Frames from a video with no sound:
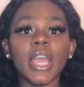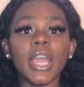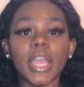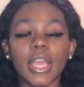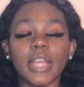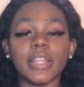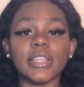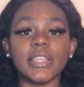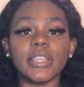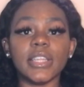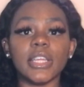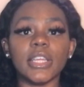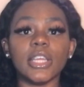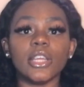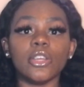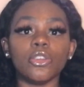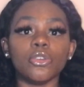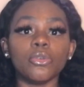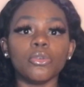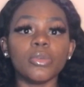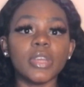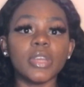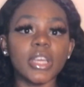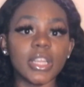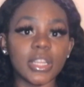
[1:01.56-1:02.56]
and then
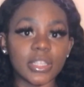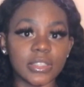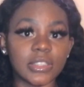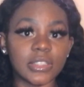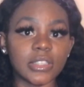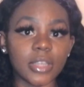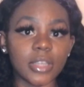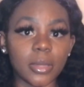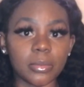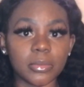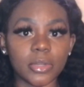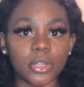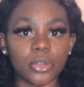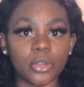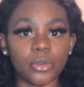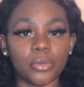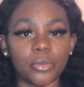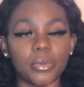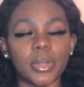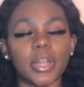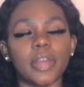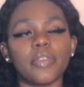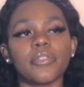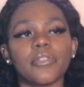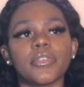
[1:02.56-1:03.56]
you get accepted or
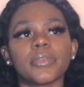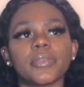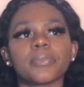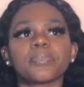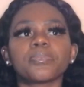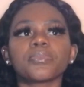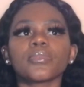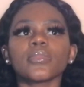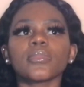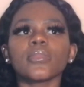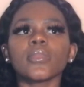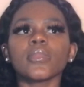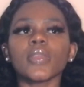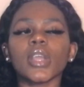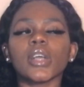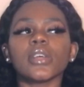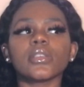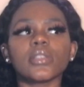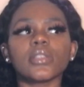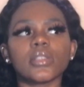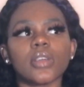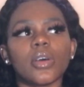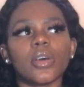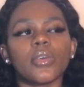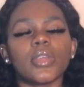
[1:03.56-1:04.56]
whatever.
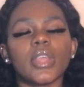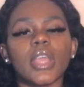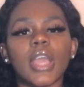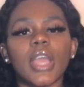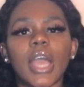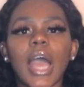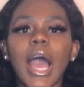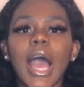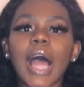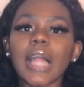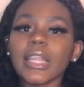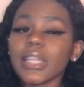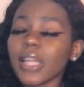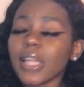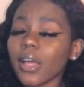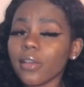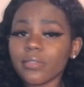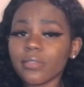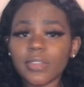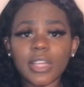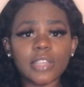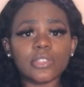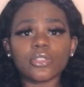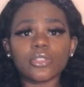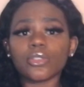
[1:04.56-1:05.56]
So yeah, I love
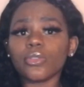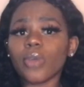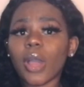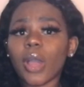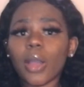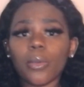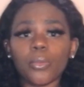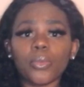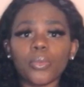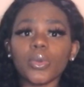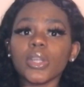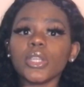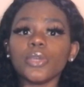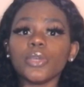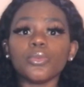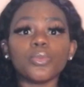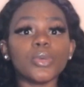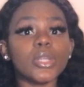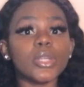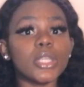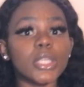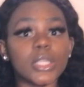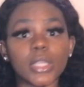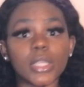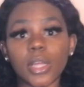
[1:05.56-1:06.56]
that school. I really
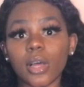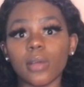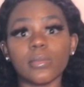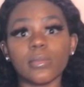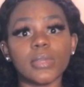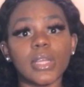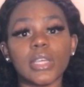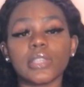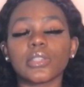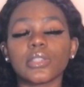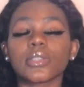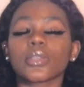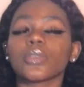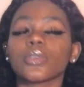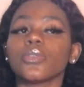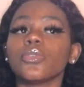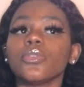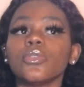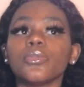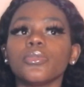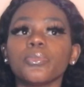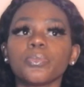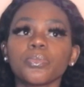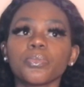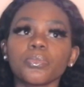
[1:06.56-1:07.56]
love that
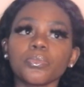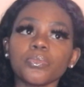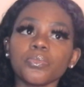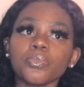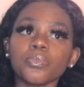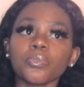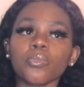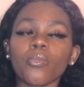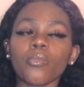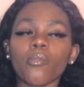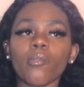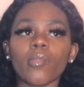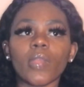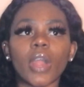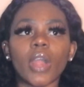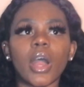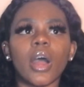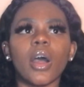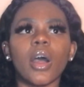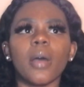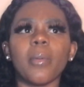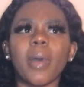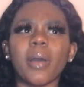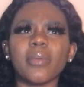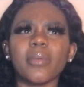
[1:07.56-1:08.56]
school.
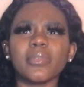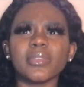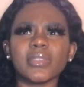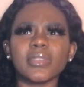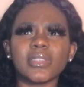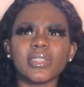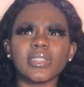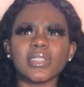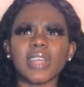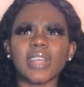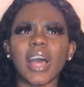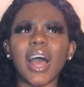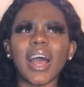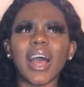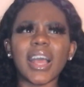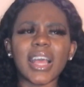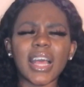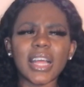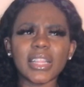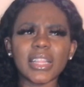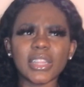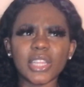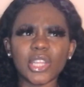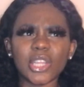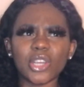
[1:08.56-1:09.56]
I
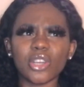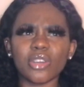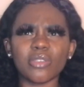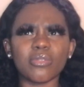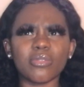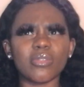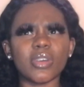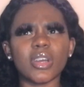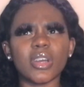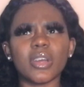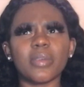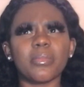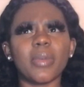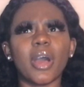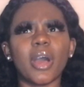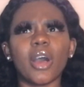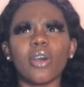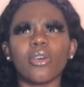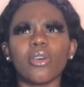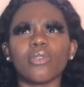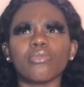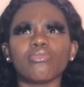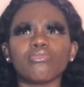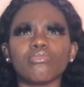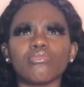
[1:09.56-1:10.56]
got there
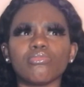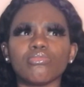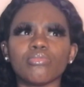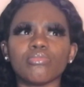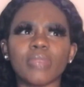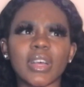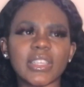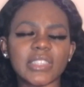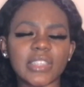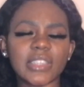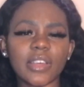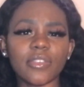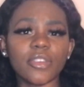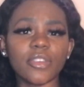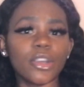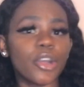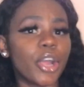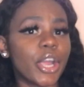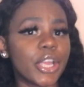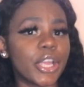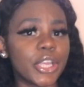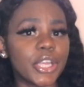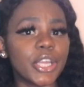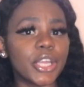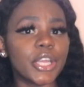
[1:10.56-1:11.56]
about my 7th
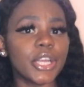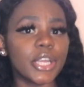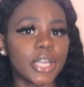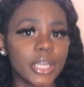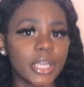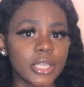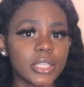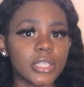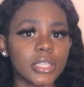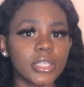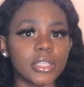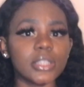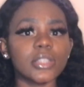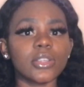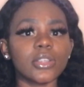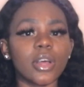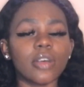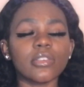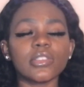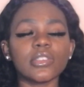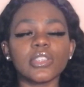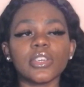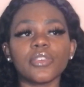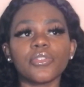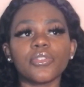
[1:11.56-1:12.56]
grade year, so I
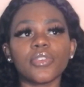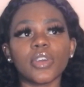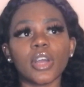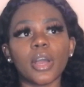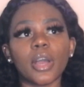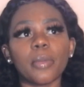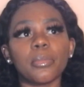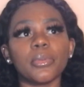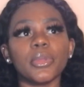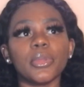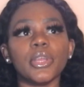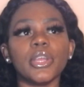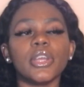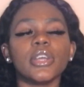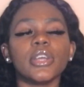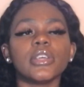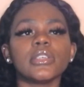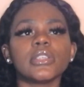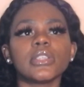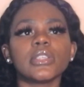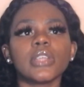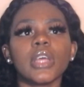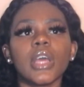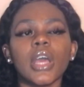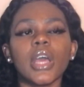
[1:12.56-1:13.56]
was there for a couple years.
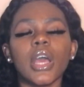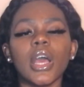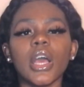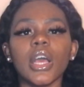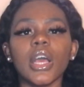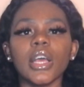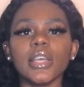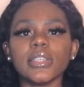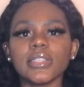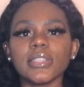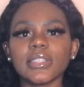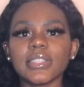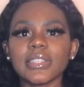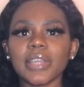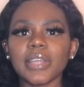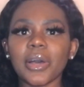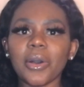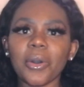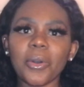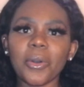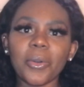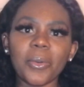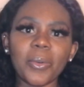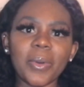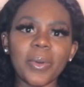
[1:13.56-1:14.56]

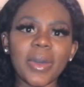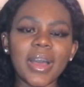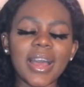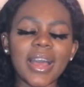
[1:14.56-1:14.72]
So